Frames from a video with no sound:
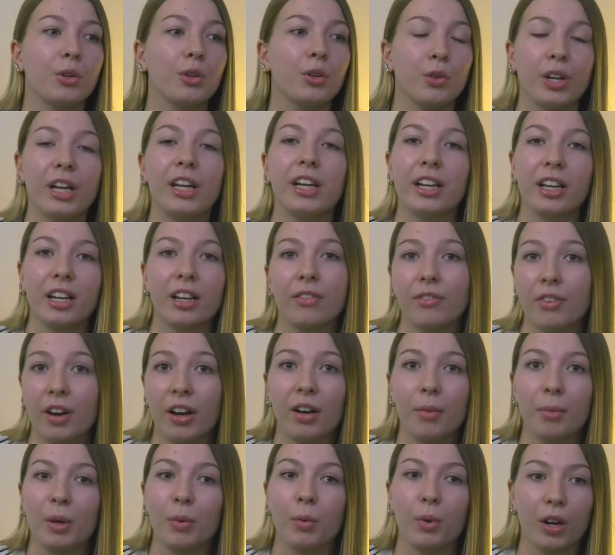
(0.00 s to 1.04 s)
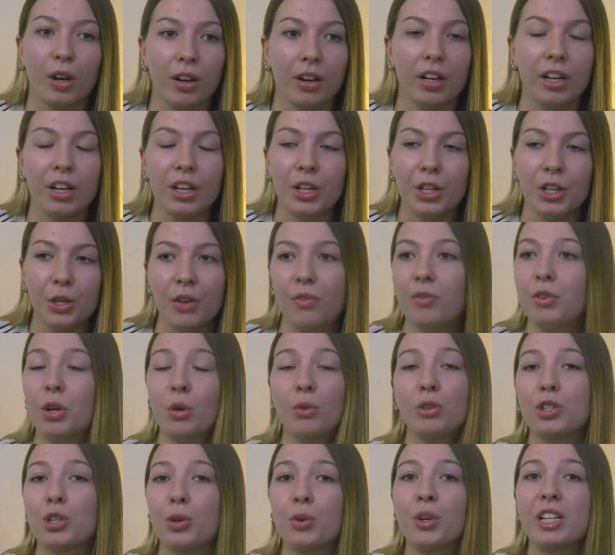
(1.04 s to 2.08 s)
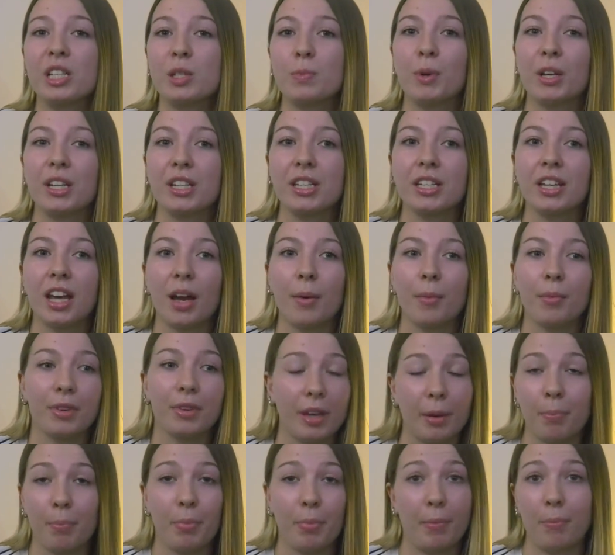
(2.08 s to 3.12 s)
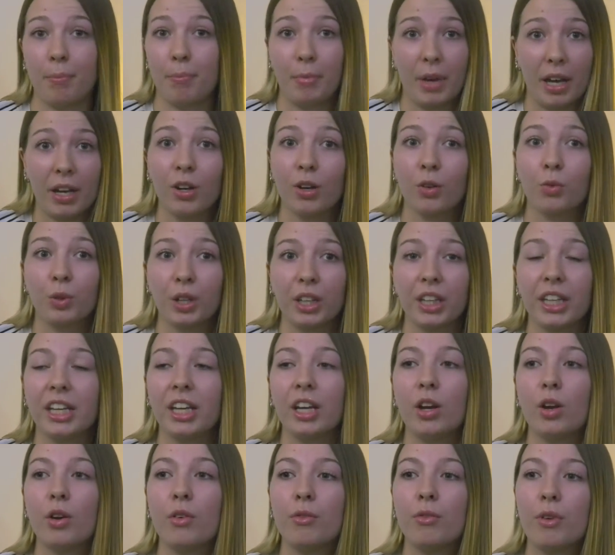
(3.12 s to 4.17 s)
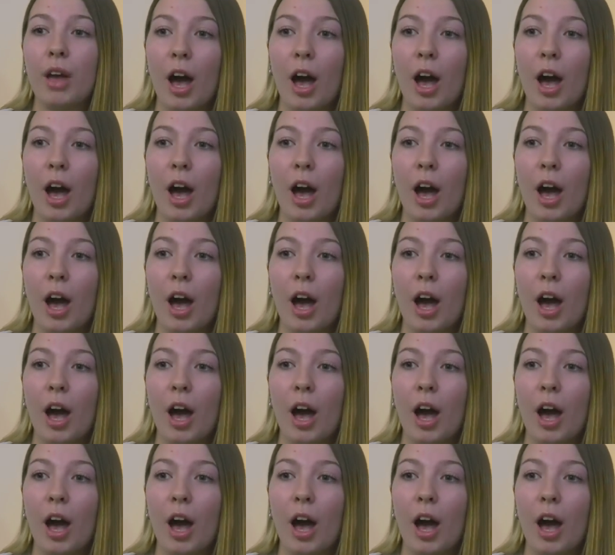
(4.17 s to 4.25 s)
creating an environment where you have no choice but to get better really